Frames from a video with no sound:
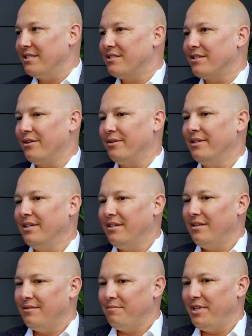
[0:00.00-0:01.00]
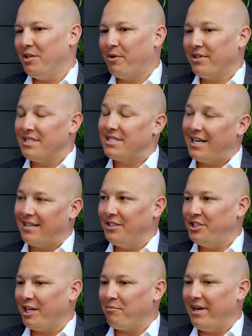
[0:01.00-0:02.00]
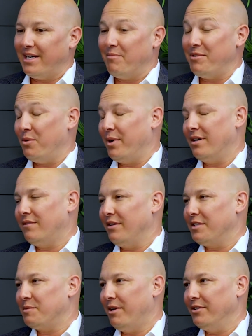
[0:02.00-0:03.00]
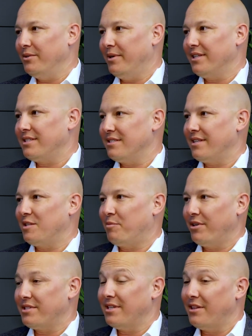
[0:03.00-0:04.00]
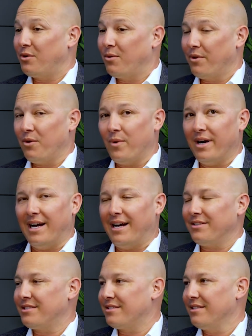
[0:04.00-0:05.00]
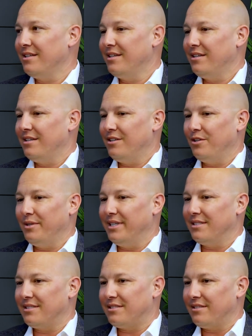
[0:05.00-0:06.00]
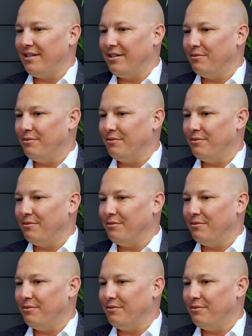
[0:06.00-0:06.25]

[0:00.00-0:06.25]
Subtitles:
And so, the person signing the check may not be aware of all the small nuances that the person in the corner of the warehouse who is,